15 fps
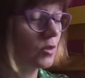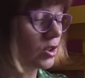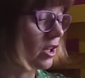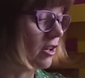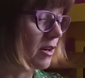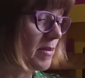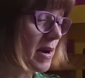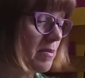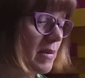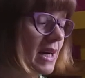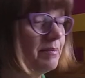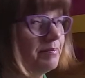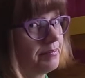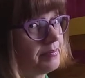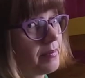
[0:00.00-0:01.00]
So
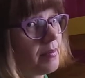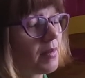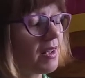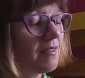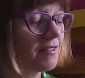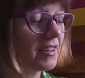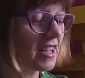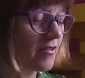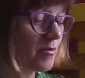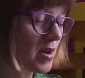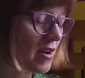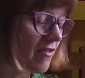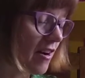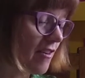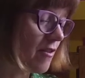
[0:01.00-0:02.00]
remember, Forgive me
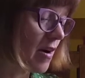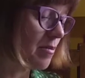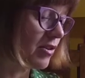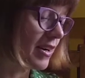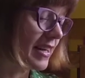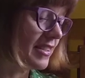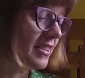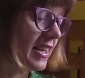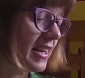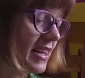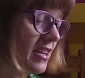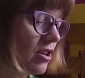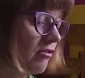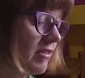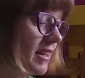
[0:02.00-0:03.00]
if I've pronounced that
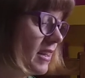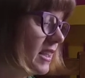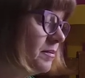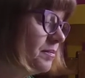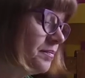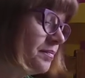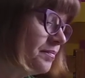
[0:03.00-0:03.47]
incorrectly.